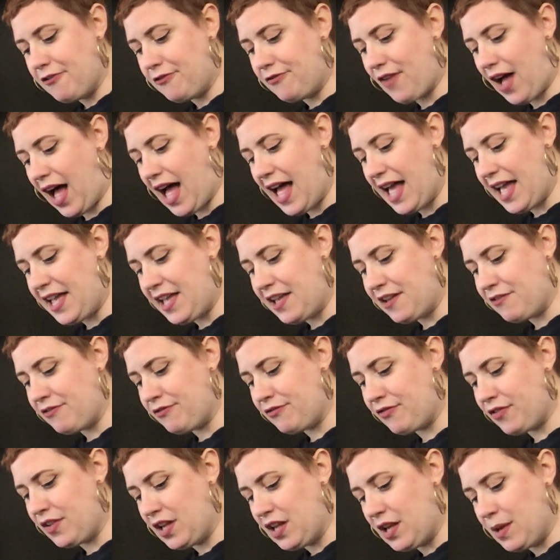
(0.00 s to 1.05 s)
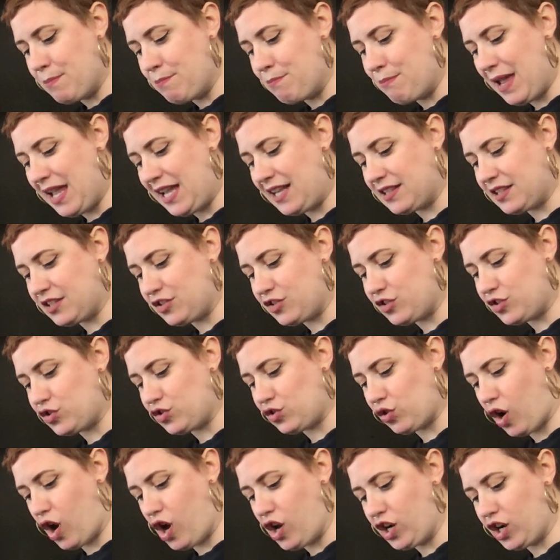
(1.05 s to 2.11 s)
5, makes
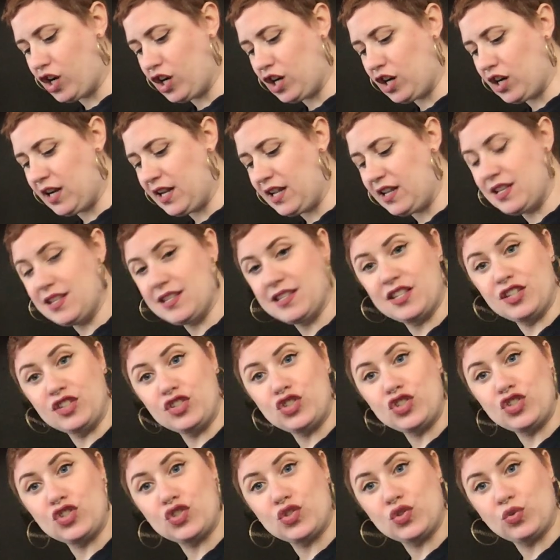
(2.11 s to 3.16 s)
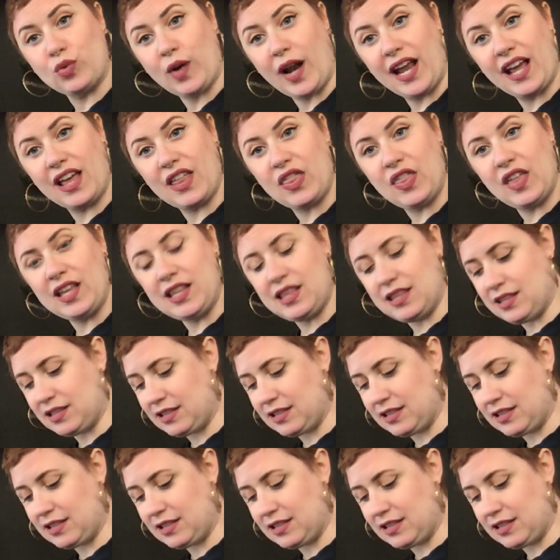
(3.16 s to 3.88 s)
stronger is strengthens.